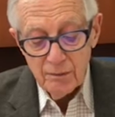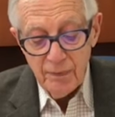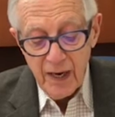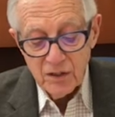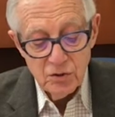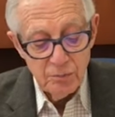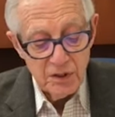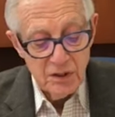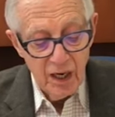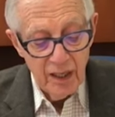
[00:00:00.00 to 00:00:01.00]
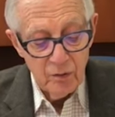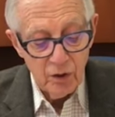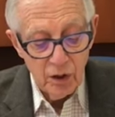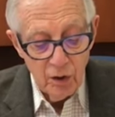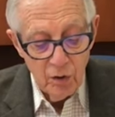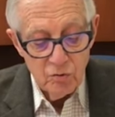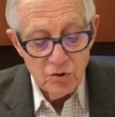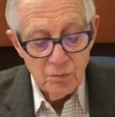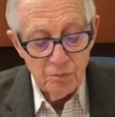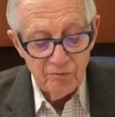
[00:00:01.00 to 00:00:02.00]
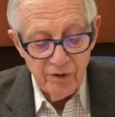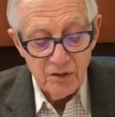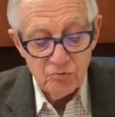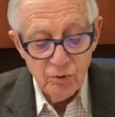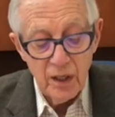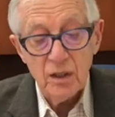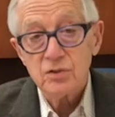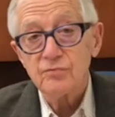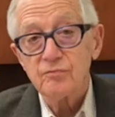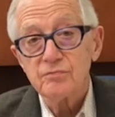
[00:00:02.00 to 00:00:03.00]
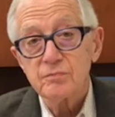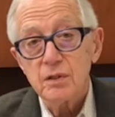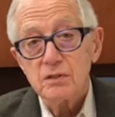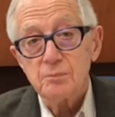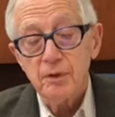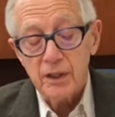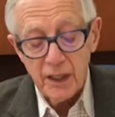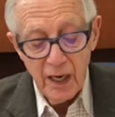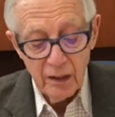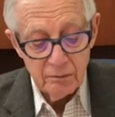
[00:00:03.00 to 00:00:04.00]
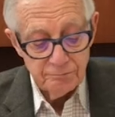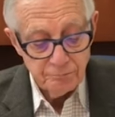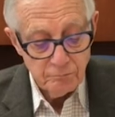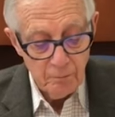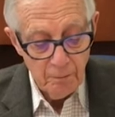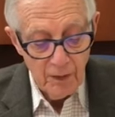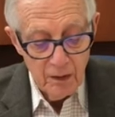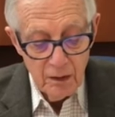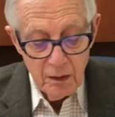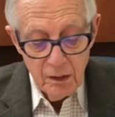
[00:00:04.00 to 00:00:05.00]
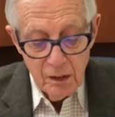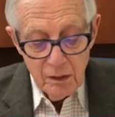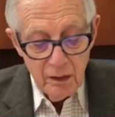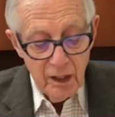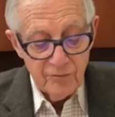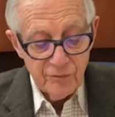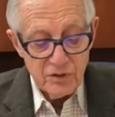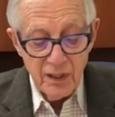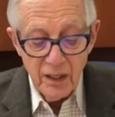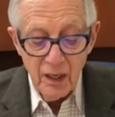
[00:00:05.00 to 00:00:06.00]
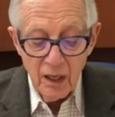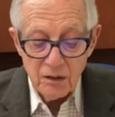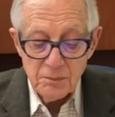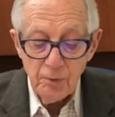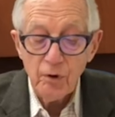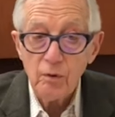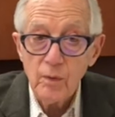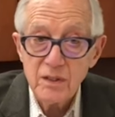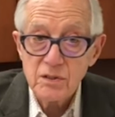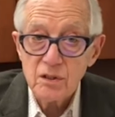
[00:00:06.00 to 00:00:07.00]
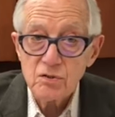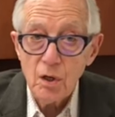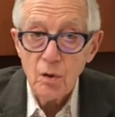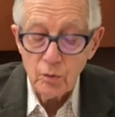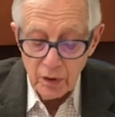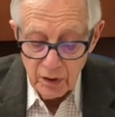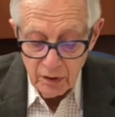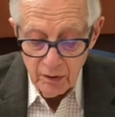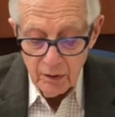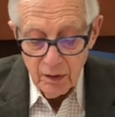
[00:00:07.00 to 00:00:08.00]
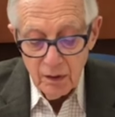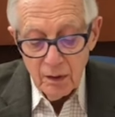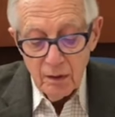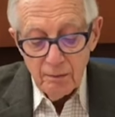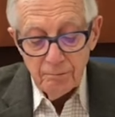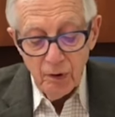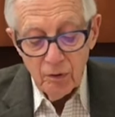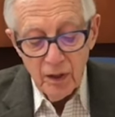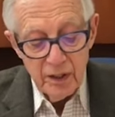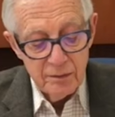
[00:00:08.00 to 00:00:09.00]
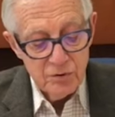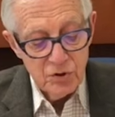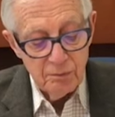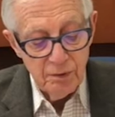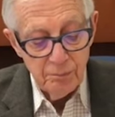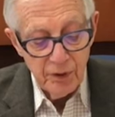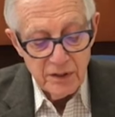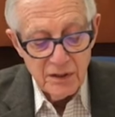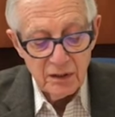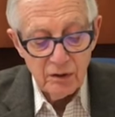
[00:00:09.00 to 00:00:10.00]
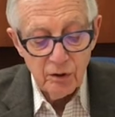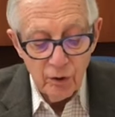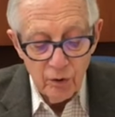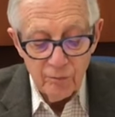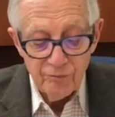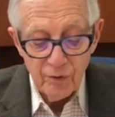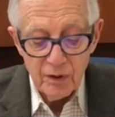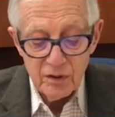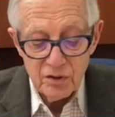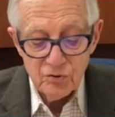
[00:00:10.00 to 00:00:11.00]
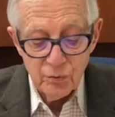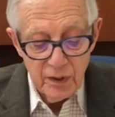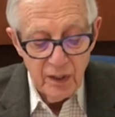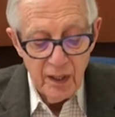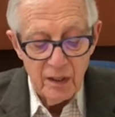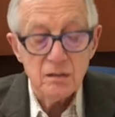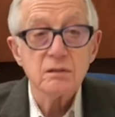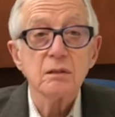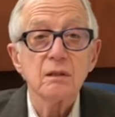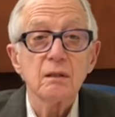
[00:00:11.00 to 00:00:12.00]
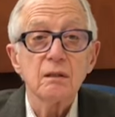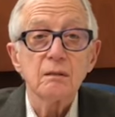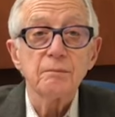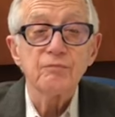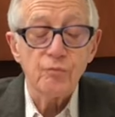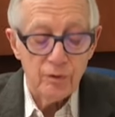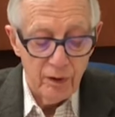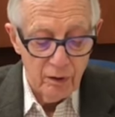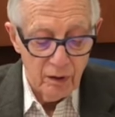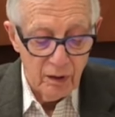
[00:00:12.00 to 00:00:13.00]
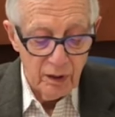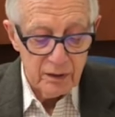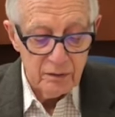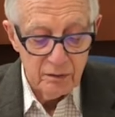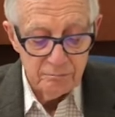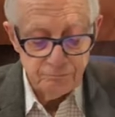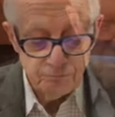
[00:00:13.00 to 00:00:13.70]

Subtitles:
Bags should be tied or closed to prevent trash from spilling out. And for State College Borough residents only, bulk items should be placed at the curb for at least 3 days before they are collected.